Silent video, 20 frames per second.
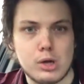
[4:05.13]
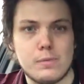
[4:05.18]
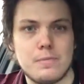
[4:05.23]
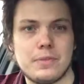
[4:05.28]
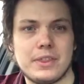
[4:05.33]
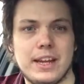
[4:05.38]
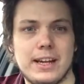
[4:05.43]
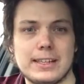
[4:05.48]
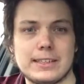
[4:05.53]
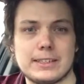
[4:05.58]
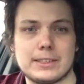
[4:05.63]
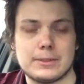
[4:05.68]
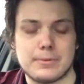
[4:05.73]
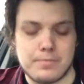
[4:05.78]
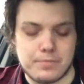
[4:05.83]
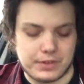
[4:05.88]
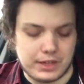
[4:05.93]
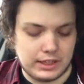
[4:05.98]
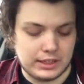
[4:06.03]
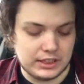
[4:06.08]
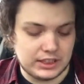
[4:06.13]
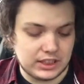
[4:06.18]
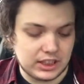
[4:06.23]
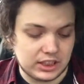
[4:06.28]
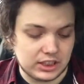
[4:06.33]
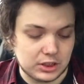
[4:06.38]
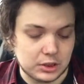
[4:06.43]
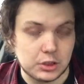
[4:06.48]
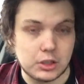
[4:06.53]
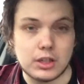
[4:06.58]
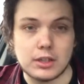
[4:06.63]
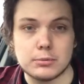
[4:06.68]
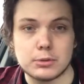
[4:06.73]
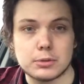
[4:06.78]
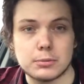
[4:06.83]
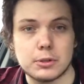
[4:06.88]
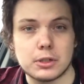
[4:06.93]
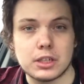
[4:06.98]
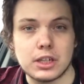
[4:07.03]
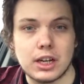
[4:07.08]
Next, and this is actually what I'm
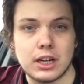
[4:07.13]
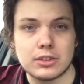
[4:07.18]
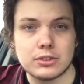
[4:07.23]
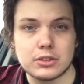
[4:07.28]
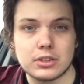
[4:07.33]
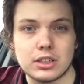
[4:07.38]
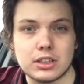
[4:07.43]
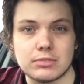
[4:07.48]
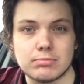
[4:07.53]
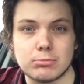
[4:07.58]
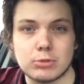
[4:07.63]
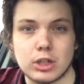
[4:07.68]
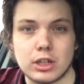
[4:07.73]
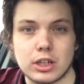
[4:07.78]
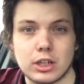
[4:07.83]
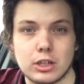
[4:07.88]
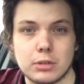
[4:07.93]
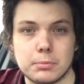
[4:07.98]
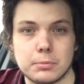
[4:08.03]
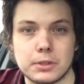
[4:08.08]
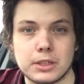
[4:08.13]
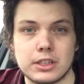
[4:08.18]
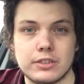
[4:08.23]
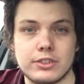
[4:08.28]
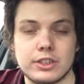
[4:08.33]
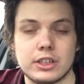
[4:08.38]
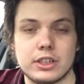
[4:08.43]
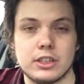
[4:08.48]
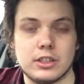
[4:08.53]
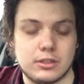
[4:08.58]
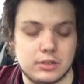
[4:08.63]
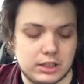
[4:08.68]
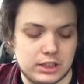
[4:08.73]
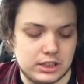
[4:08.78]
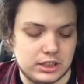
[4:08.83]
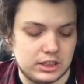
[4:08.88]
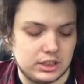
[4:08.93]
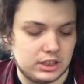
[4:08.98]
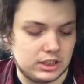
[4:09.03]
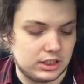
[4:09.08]
smoking now, I thought I'd crack it open and give it a go,
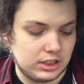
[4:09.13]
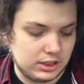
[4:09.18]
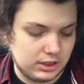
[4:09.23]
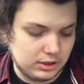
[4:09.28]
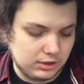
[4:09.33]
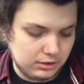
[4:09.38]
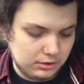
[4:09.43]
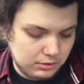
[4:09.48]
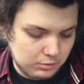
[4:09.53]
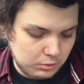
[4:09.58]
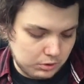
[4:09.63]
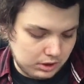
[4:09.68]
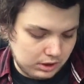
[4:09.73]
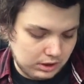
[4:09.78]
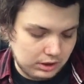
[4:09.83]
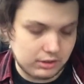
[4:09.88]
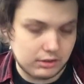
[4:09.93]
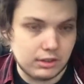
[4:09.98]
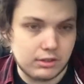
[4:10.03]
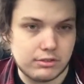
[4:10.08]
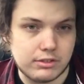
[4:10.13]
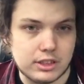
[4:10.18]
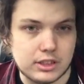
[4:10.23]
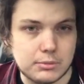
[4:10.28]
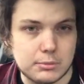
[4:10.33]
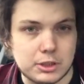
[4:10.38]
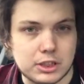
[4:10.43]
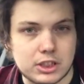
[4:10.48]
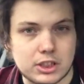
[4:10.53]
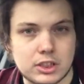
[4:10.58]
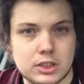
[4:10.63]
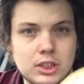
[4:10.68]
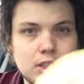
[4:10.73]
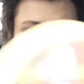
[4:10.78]
is the world famous